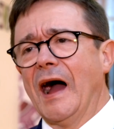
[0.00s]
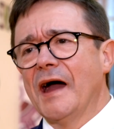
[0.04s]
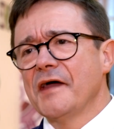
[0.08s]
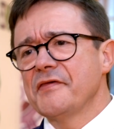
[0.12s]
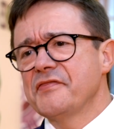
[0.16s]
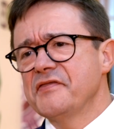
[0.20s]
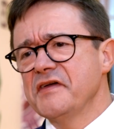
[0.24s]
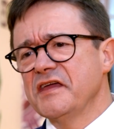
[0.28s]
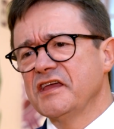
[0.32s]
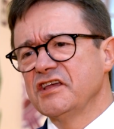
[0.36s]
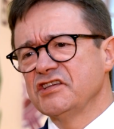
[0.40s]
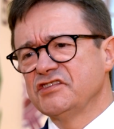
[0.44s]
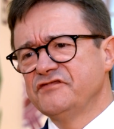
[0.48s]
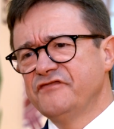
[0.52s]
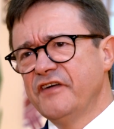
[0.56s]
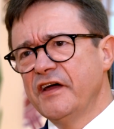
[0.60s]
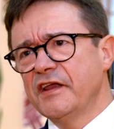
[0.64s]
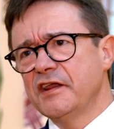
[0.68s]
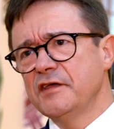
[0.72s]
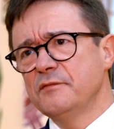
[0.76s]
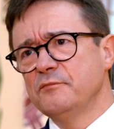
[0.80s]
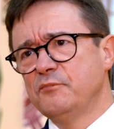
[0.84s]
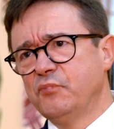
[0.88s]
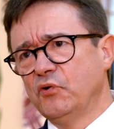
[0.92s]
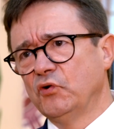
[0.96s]
I think it's
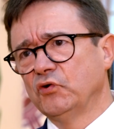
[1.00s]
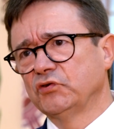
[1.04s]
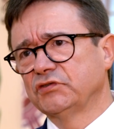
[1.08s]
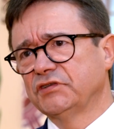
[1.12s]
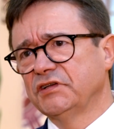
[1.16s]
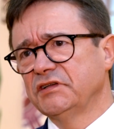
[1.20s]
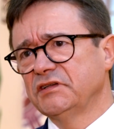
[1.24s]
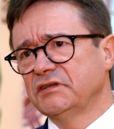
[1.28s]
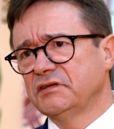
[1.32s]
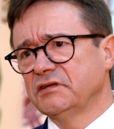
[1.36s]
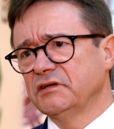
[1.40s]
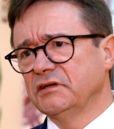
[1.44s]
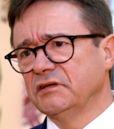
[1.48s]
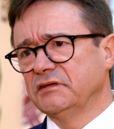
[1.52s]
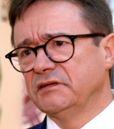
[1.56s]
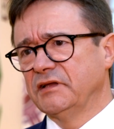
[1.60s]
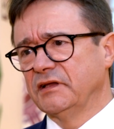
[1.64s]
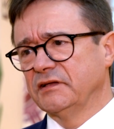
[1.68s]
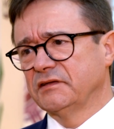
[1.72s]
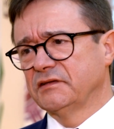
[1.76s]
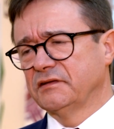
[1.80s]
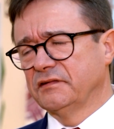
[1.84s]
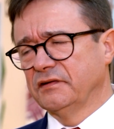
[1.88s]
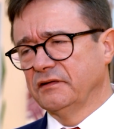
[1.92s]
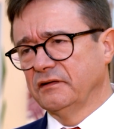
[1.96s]
very important
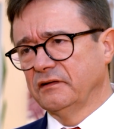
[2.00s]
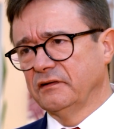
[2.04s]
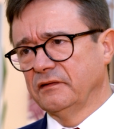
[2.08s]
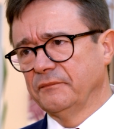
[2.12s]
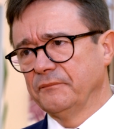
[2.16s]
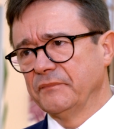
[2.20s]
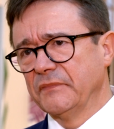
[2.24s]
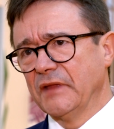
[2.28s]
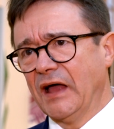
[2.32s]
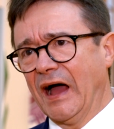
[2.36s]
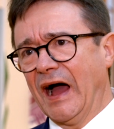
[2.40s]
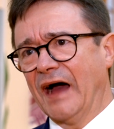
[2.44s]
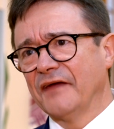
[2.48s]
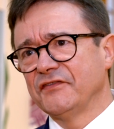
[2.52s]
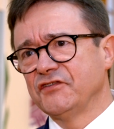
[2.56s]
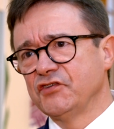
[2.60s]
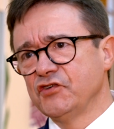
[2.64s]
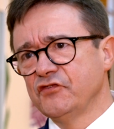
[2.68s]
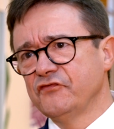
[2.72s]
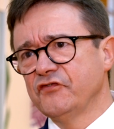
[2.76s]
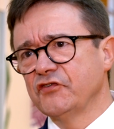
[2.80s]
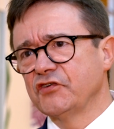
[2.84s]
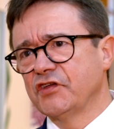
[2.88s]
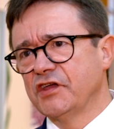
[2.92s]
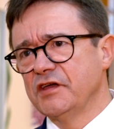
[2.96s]
that
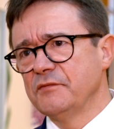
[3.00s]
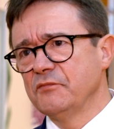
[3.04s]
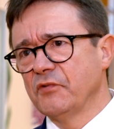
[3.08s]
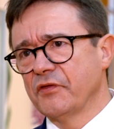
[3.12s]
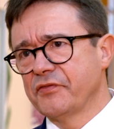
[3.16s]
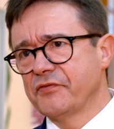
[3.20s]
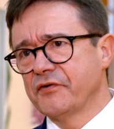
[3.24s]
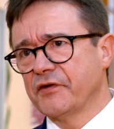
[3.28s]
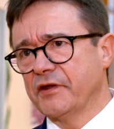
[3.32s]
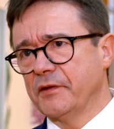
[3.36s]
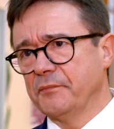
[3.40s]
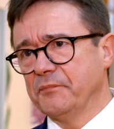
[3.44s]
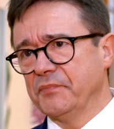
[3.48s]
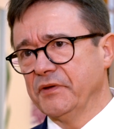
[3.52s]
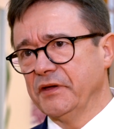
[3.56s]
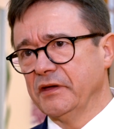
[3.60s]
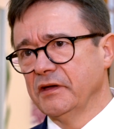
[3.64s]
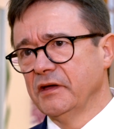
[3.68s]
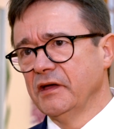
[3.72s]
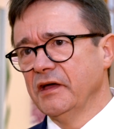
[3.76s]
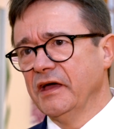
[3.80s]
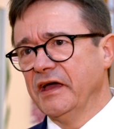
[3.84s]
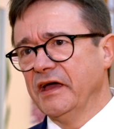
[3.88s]
adjuvant chemotherapy